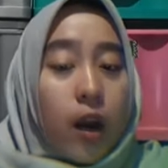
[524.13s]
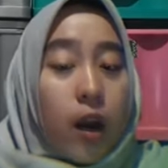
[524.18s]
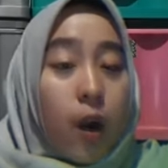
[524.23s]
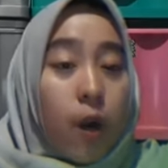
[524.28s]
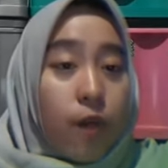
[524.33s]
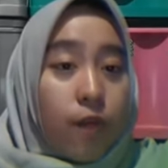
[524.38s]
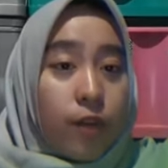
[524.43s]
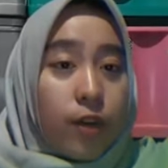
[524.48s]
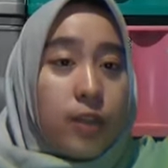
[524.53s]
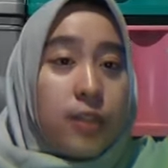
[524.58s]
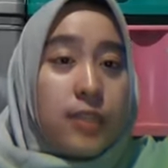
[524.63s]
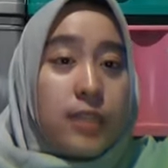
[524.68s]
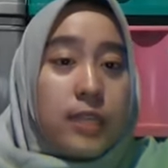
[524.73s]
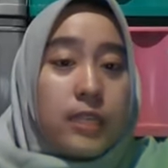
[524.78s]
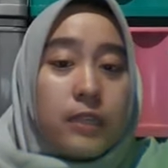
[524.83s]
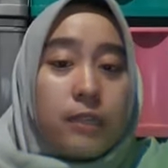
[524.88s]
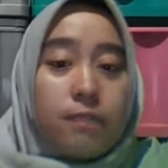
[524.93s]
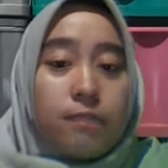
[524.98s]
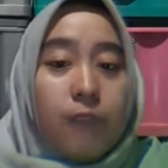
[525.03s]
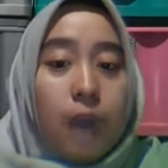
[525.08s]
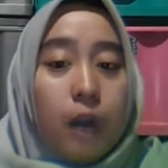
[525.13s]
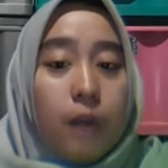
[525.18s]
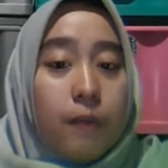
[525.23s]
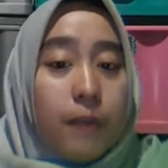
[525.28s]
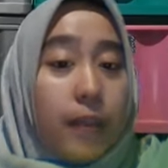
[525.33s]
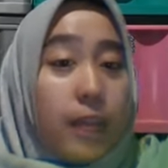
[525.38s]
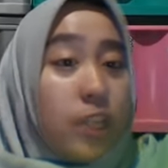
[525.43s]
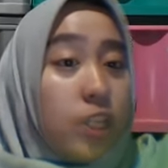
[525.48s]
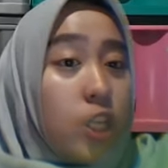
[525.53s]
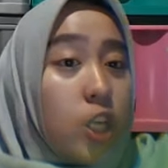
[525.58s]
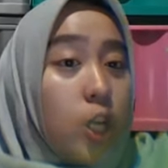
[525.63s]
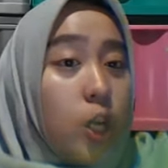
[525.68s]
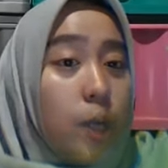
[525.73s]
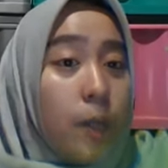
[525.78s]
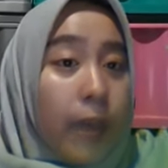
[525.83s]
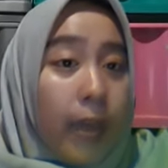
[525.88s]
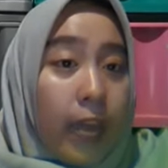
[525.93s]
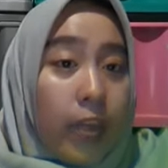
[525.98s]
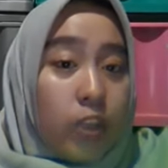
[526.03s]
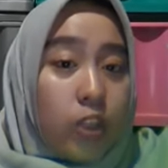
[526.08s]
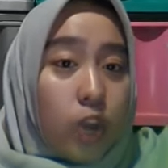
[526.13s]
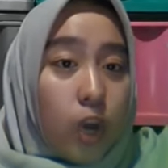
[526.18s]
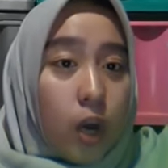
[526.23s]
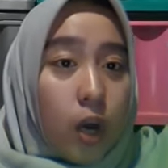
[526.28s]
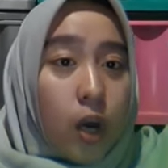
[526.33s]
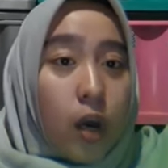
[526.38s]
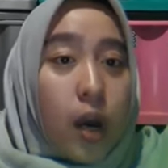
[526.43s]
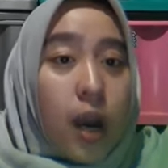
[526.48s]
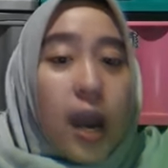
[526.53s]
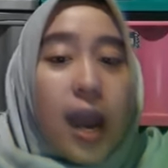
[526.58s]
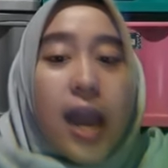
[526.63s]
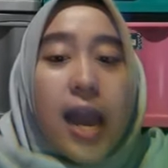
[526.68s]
First is about managing global HR.